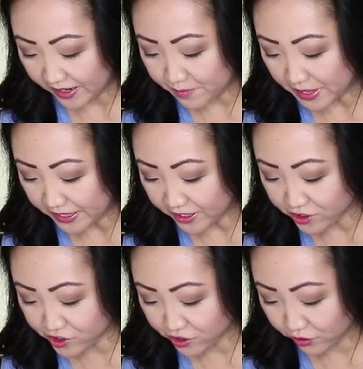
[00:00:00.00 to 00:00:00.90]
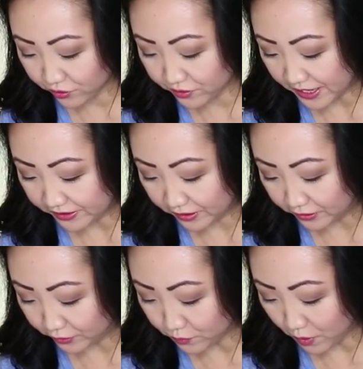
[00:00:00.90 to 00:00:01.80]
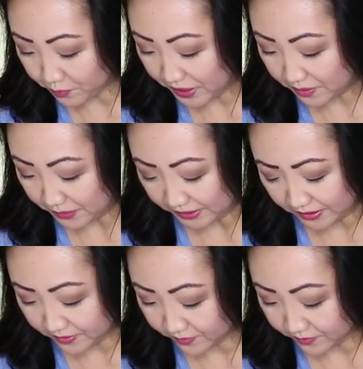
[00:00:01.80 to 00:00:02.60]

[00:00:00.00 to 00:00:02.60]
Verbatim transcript: I'm making sure that the glue won't be in my